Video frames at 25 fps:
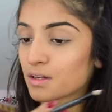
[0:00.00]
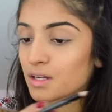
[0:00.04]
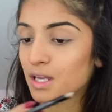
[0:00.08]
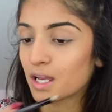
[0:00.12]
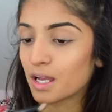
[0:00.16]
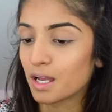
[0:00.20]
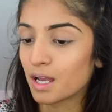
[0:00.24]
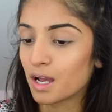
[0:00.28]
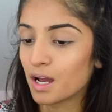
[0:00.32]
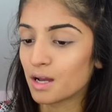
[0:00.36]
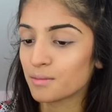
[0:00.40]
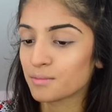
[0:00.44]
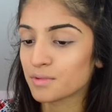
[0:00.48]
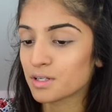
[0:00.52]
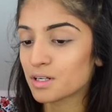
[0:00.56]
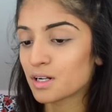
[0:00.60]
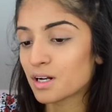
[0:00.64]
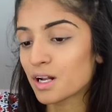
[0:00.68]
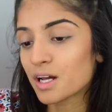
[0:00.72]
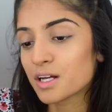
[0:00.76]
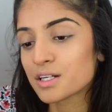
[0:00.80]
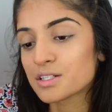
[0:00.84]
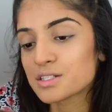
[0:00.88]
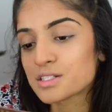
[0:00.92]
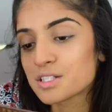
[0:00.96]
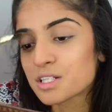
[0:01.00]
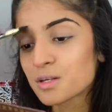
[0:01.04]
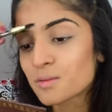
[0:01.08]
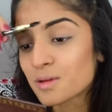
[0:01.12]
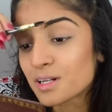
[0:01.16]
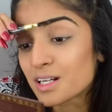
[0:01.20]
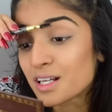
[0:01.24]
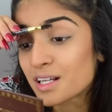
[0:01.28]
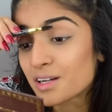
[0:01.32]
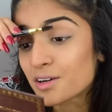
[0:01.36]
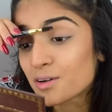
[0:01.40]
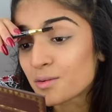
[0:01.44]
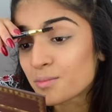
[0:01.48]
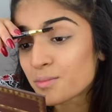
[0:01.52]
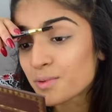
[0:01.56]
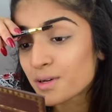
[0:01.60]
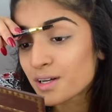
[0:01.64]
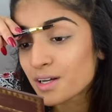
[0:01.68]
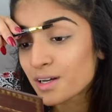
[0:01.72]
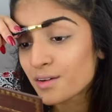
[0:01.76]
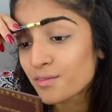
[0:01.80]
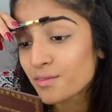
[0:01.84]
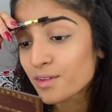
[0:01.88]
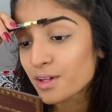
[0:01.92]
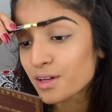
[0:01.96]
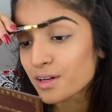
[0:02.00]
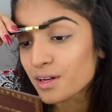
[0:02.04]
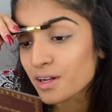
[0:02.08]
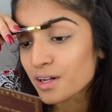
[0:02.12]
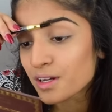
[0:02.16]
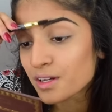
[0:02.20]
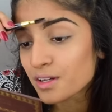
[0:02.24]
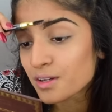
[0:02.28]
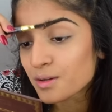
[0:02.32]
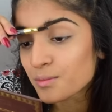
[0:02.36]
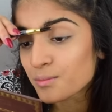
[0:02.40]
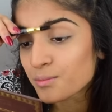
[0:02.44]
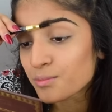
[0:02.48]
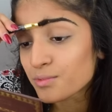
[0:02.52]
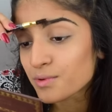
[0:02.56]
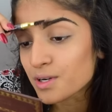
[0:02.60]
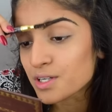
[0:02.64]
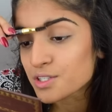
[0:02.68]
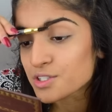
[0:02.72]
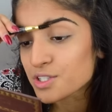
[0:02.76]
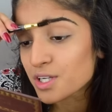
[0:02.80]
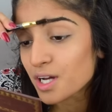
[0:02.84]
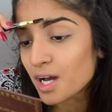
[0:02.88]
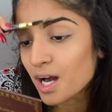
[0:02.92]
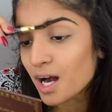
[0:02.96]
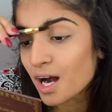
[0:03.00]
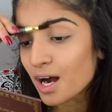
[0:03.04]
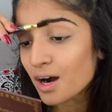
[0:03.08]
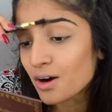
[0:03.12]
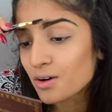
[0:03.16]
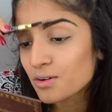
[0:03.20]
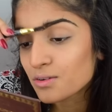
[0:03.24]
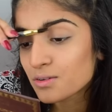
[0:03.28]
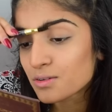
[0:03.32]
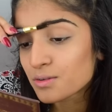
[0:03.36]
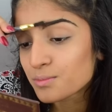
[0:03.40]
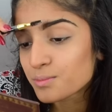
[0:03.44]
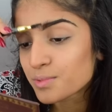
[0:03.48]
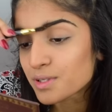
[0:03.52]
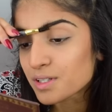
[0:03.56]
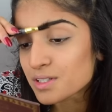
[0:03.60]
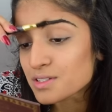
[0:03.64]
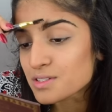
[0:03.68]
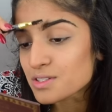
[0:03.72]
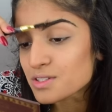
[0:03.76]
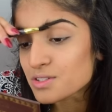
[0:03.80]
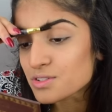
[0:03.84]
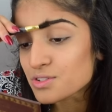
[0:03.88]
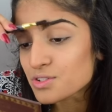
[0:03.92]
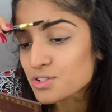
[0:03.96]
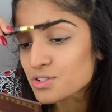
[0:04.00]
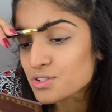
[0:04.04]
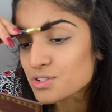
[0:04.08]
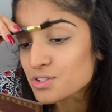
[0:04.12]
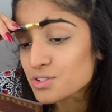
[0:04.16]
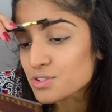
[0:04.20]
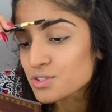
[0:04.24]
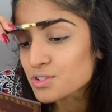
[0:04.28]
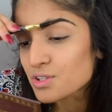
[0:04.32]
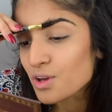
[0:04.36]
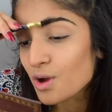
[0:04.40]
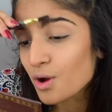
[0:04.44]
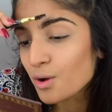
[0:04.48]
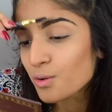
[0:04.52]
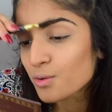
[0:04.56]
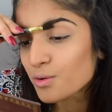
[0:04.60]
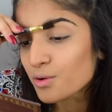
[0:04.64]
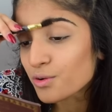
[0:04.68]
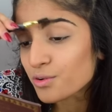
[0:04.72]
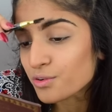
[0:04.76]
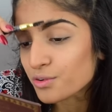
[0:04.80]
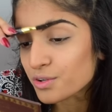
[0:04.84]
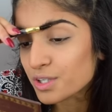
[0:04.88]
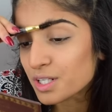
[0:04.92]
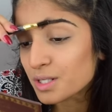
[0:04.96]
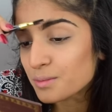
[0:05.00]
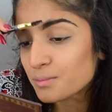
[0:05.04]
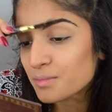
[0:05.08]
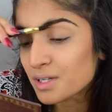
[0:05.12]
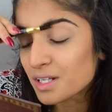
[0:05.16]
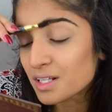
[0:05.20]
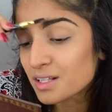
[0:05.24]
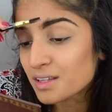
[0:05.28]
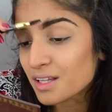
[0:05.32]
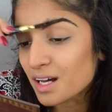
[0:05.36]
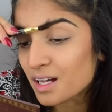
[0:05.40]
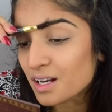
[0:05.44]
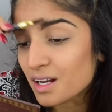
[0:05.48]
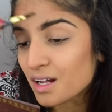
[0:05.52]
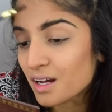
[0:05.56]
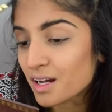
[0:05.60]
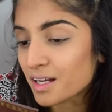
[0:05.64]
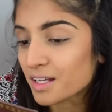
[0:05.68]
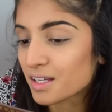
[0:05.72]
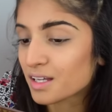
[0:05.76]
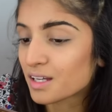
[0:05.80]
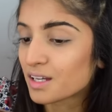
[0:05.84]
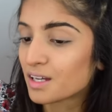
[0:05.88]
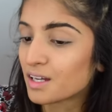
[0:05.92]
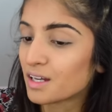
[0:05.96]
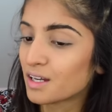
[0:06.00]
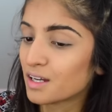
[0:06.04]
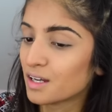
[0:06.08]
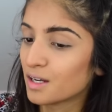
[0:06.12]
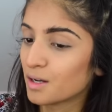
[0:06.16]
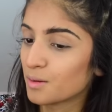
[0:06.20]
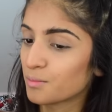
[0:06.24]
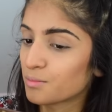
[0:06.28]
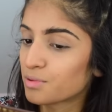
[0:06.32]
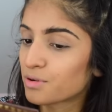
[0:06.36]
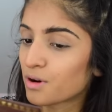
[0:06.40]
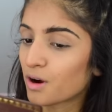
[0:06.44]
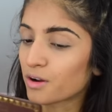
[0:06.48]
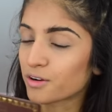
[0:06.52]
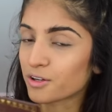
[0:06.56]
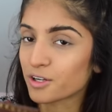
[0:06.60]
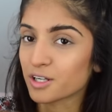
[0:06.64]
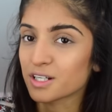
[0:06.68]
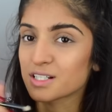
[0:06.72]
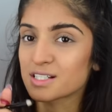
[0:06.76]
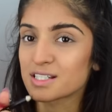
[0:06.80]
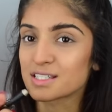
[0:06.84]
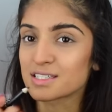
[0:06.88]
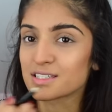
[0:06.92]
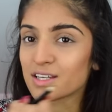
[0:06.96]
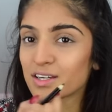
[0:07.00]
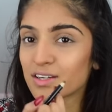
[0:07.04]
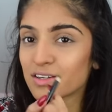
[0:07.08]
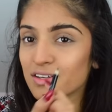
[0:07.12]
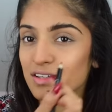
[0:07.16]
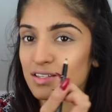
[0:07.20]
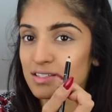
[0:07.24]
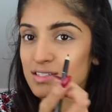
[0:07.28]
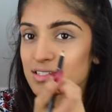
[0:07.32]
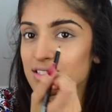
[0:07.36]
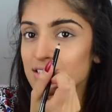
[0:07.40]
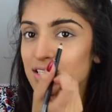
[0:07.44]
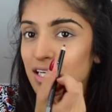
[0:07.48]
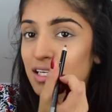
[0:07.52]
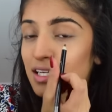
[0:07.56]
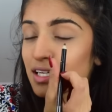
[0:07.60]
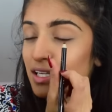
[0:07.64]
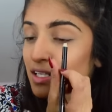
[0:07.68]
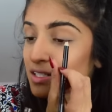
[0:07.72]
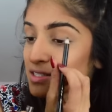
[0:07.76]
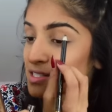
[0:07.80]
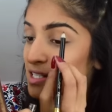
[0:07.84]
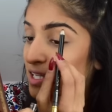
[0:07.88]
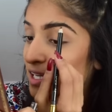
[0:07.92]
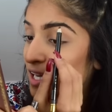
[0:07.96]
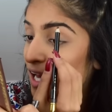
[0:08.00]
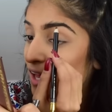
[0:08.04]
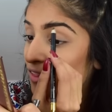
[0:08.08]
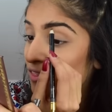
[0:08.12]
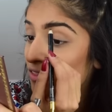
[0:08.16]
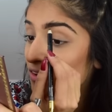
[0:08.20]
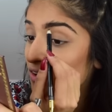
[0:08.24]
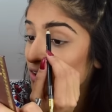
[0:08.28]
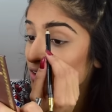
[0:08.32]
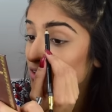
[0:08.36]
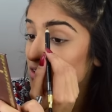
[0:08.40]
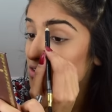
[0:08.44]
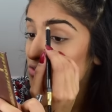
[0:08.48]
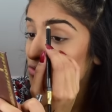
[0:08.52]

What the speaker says: Okay, I'm gonna like do a little bit and then like brush it out because it's just so creamy that like product is like sticking together.